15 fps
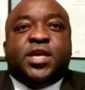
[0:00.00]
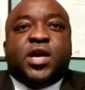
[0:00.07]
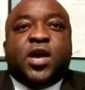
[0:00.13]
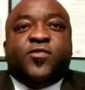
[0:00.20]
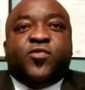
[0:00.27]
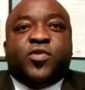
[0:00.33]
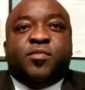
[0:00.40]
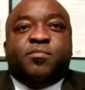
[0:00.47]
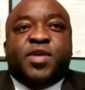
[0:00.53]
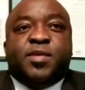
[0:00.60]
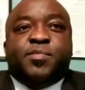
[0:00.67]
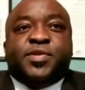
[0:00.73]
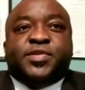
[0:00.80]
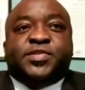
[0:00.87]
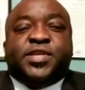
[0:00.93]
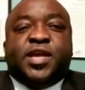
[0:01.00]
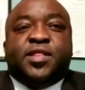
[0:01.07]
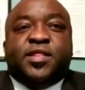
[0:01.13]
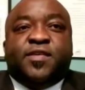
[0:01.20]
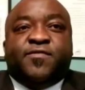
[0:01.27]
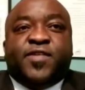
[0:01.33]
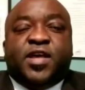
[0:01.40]
of our members and
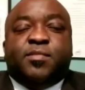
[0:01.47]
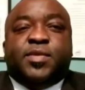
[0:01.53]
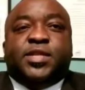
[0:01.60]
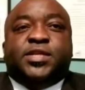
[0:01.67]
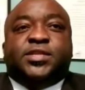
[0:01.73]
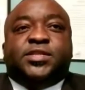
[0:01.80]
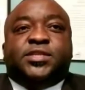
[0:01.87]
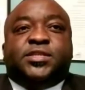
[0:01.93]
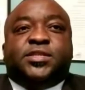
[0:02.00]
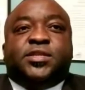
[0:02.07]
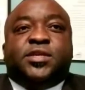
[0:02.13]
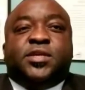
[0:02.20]
their families.